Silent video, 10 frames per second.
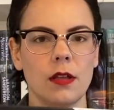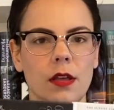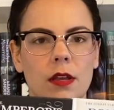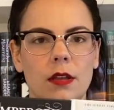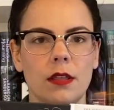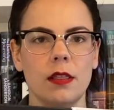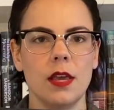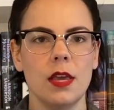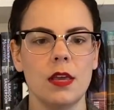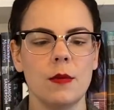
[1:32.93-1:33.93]
And
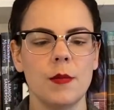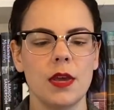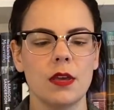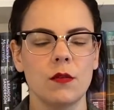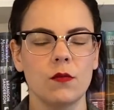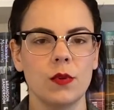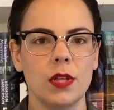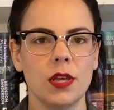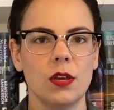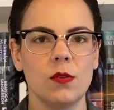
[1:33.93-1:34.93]
they make
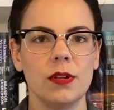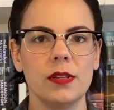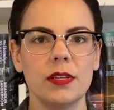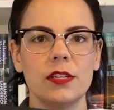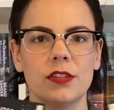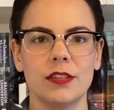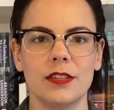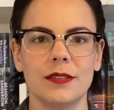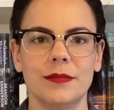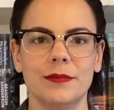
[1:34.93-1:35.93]
really cute little editions.